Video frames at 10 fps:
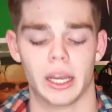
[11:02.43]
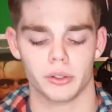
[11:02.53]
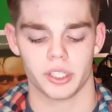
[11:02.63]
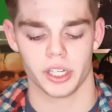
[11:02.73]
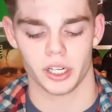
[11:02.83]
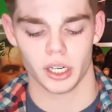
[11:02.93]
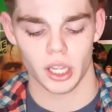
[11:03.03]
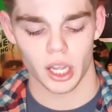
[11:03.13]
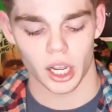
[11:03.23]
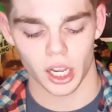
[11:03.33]
out there.
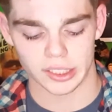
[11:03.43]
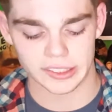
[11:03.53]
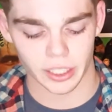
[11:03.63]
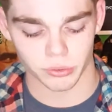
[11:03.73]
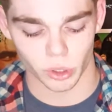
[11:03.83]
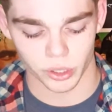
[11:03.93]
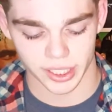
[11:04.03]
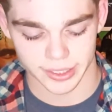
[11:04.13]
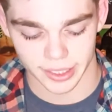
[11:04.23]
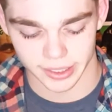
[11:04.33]
Seth
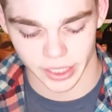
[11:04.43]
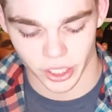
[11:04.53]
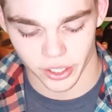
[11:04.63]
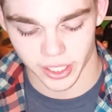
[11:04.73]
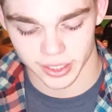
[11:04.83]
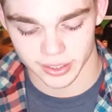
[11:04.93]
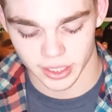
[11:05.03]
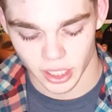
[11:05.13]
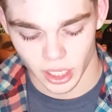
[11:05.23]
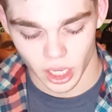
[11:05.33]
Rogen is hilarious,